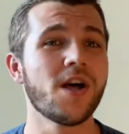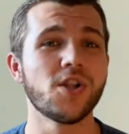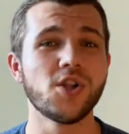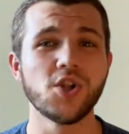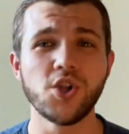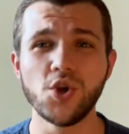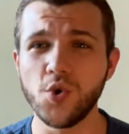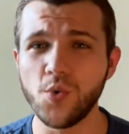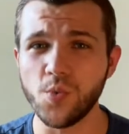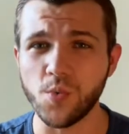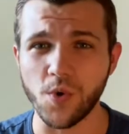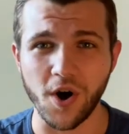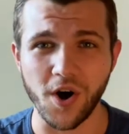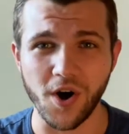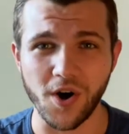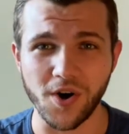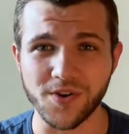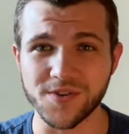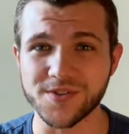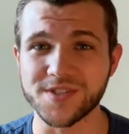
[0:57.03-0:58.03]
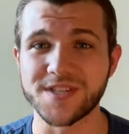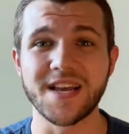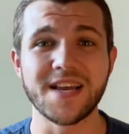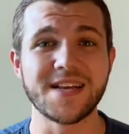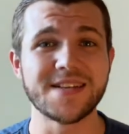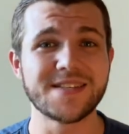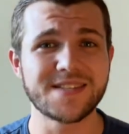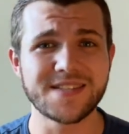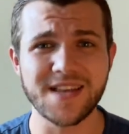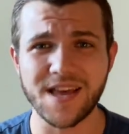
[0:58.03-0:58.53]
Lou Rawls,
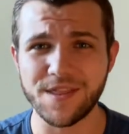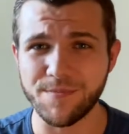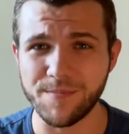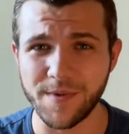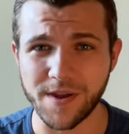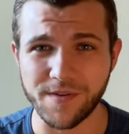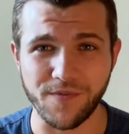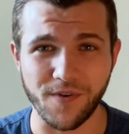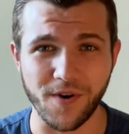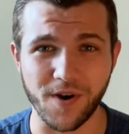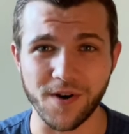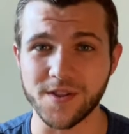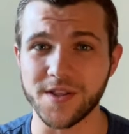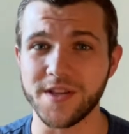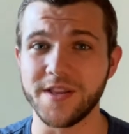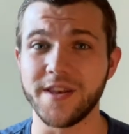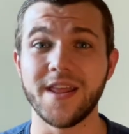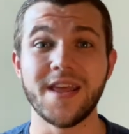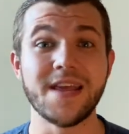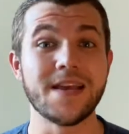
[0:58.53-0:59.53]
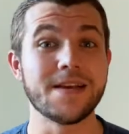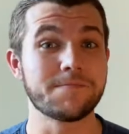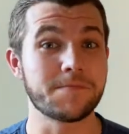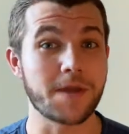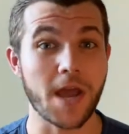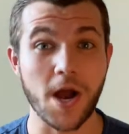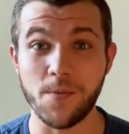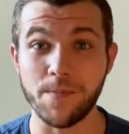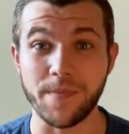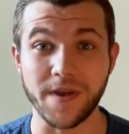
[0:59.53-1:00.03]
Seth MacFarlane,
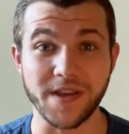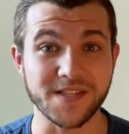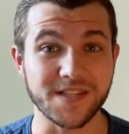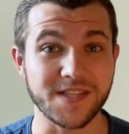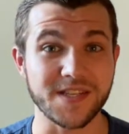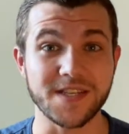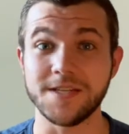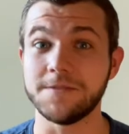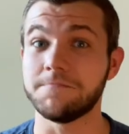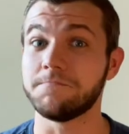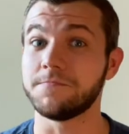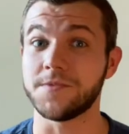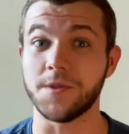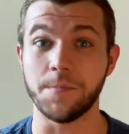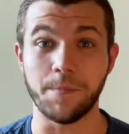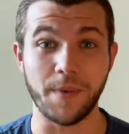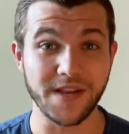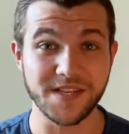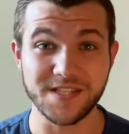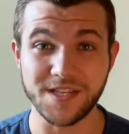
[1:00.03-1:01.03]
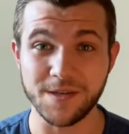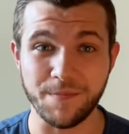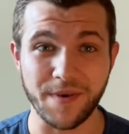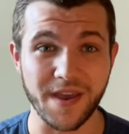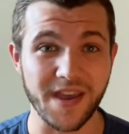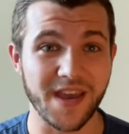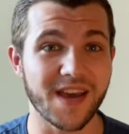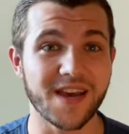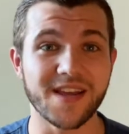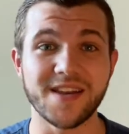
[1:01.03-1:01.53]
Count Basie, the Basie
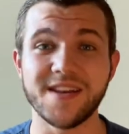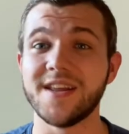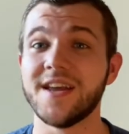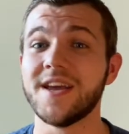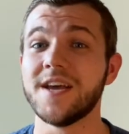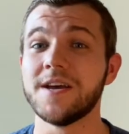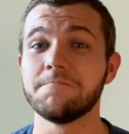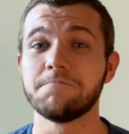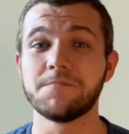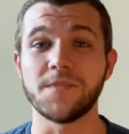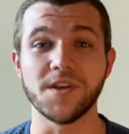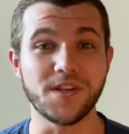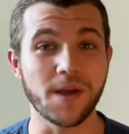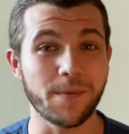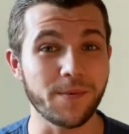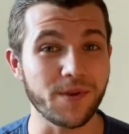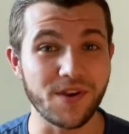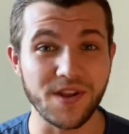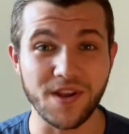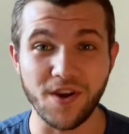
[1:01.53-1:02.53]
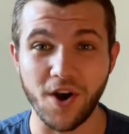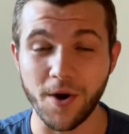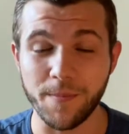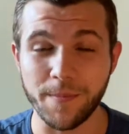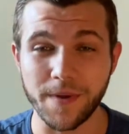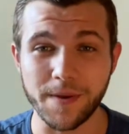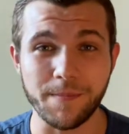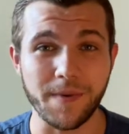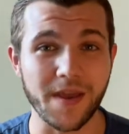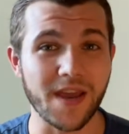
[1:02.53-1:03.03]
Band, the W D R
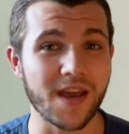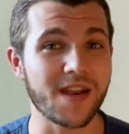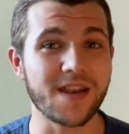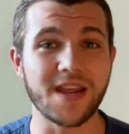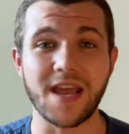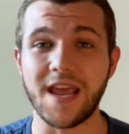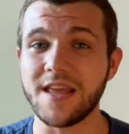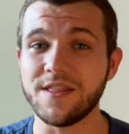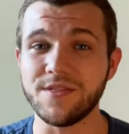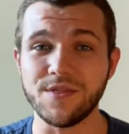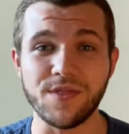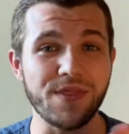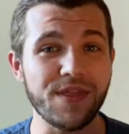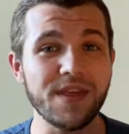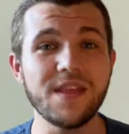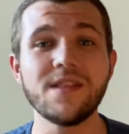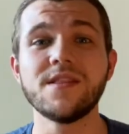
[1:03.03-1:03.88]
Big Band. The